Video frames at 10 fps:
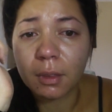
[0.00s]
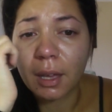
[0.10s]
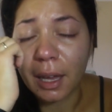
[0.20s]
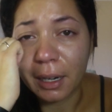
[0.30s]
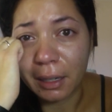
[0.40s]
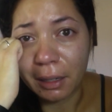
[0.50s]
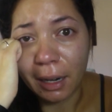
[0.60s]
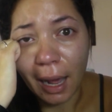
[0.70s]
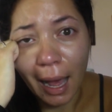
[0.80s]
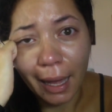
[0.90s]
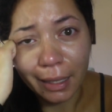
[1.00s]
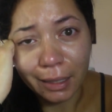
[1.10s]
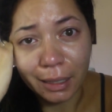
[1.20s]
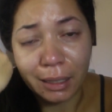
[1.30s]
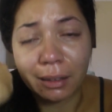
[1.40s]
and
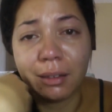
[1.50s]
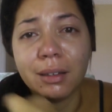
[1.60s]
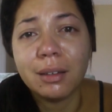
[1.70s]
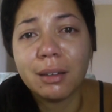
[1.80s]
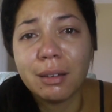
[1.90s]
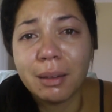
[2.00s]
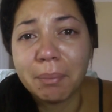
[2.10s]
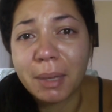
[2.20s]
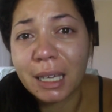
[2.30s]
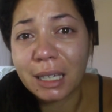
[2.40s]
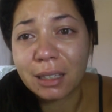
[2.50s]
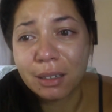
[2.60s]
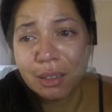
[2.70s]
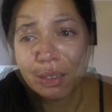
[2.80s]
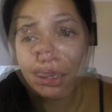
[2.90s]
hiding me.
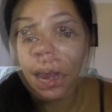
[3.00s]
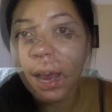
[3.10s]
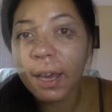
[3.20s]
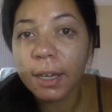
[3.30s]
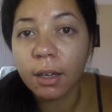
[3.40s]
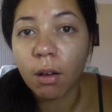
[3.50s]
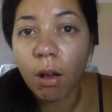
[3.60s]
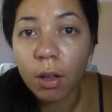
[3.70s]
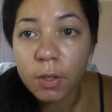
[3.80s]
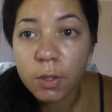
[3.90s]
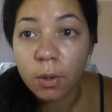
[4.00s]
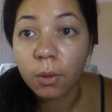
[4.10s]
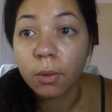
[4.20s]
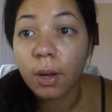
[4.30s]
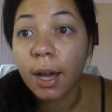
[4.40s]
I
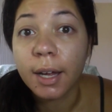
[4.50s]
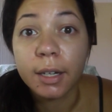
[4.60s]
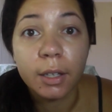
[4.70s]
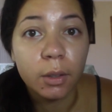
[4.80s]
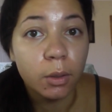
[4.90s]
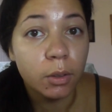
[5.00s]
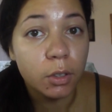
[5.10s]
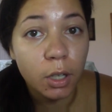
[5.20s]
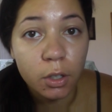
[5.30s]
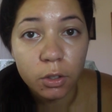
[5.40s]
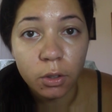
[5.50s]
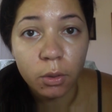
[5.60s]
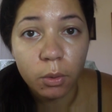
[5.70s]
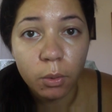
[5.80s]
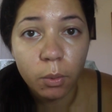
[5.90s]
also had a huge
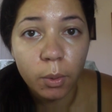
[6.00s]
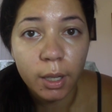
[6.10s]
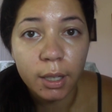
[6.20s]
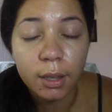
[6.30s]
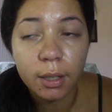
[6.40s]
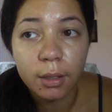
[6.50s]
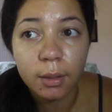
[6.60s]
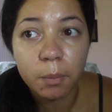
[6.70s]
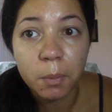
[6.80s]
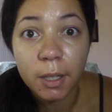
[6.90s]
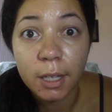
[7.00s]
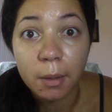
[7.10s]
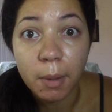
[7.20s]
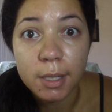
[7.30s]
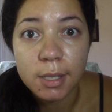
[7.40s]
issue with
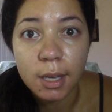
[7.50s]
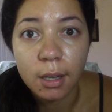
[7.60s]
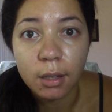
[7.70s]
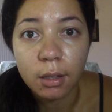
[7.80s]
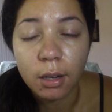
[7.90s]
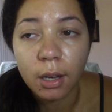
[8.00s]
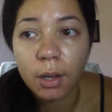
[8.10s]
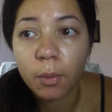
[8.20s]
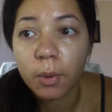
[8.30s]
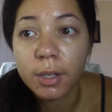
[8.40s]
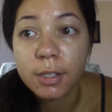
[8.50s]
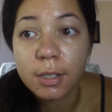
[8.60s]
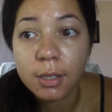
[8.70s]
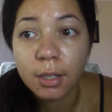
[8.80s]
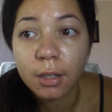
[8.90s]
picking my skin. It
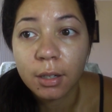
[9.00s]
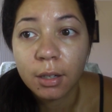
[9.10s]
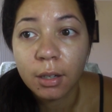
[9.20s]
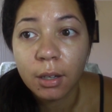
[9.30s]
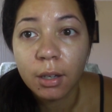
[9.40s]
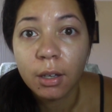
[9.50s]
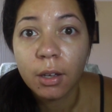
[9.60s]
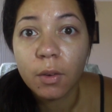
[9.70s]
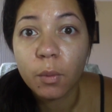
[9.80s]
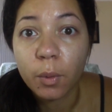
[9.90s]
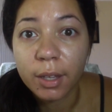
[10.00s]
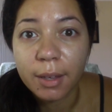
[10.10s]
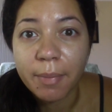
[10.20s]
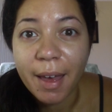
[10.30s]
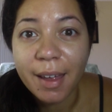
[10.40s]
was
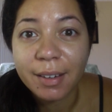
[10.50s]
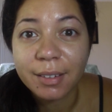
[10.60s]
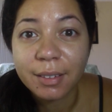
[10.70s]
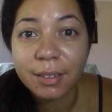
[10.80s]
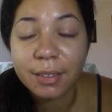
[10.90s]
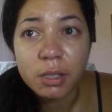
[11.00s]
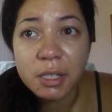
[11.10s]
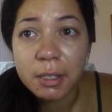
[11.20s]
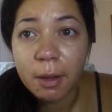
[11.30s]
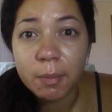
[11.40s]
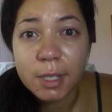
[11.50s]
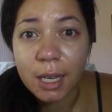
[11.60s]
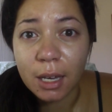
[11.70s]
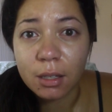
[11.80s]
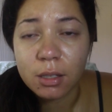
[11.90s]
really bad. Some
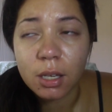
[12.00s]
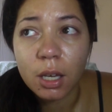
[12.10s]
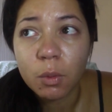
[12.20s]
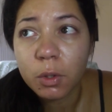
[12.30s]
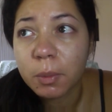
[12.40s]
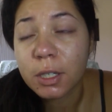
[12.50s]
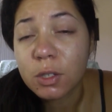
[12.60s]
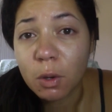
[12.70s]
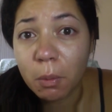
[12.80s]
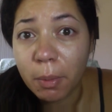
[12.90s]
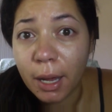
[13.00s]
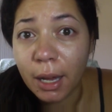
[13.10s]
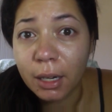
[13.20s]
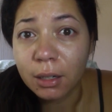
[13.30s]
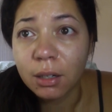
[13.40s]
days it would be so
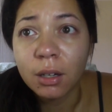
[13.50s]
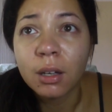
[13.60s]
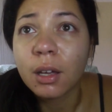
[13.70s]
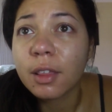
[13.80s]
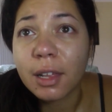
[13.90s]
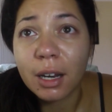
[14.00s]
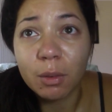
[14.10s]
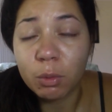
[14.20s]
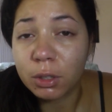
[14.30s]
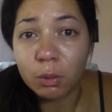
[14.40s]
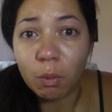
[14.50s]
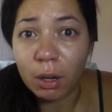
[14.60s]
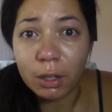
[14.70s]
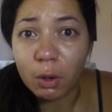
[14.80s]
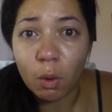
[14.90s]
bad that I wouldn't
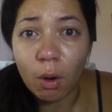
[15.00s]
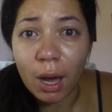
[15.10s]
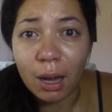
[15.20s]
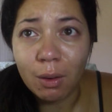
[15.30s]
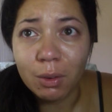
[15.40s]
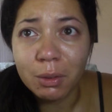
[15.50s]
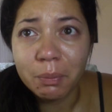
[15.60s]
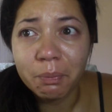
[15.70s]
want to go out.